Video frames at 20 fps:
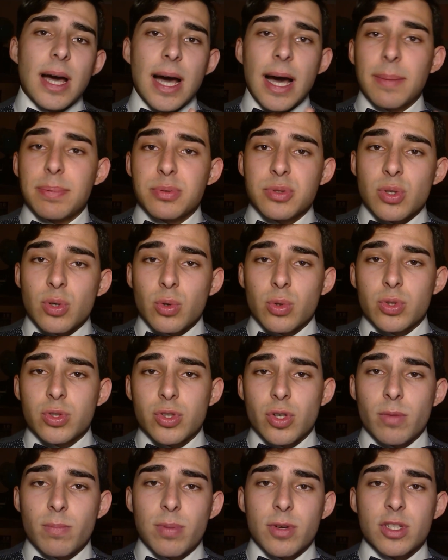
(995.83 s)
absolute
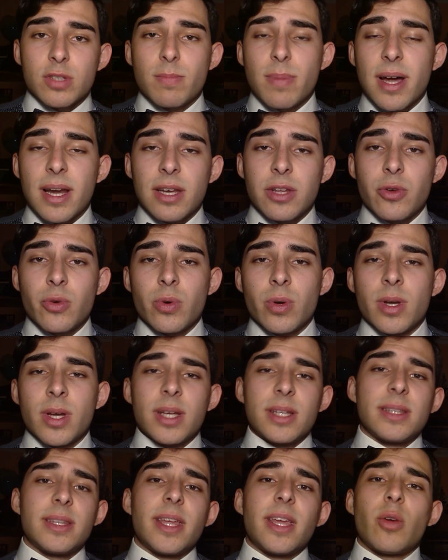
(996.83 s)
surplus value,
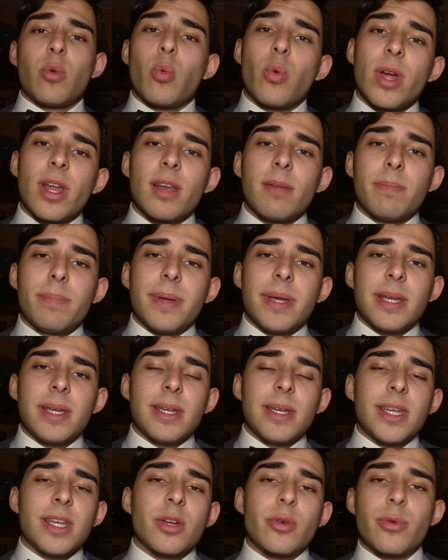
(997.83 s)
they will
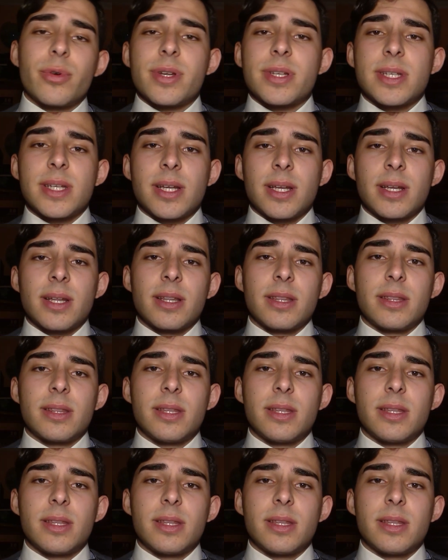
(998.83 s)
be increasing